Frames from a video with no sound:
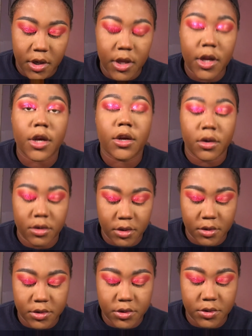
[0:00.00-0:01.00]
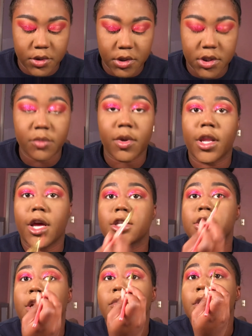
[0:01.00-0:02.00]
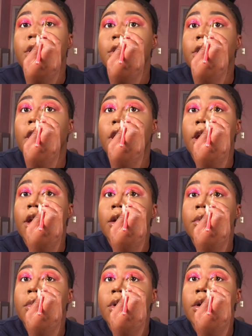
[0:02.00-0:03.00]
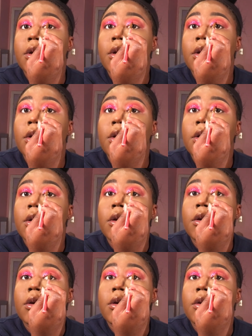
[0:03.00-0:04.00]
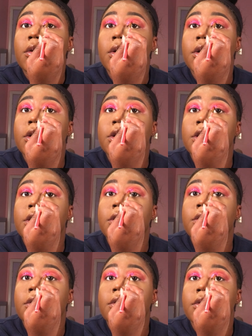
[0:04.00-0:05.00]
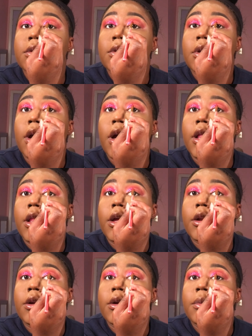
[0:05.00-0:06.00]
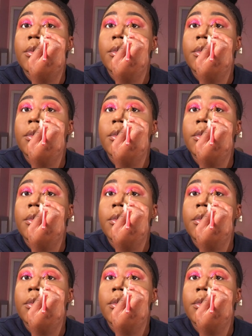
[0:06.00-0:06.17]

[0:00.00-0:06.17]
And I don't go too close to my lash line because I am going to use eyeliner.